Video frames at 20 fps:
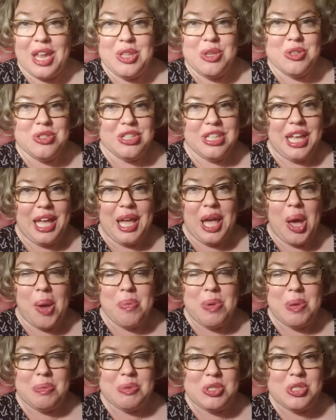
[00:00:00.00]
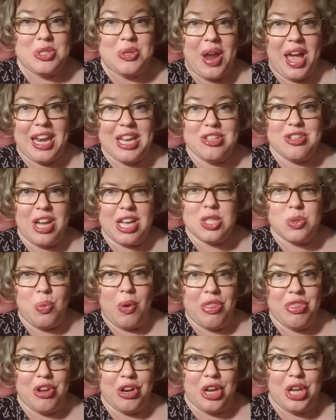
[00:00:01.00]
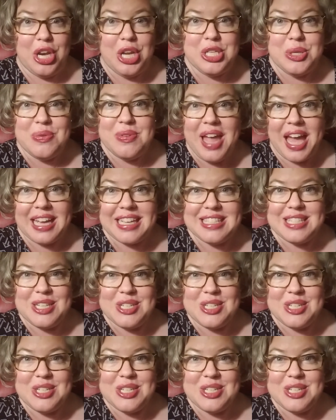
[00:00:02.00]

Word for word: And usually I help people strategize what they're going to do next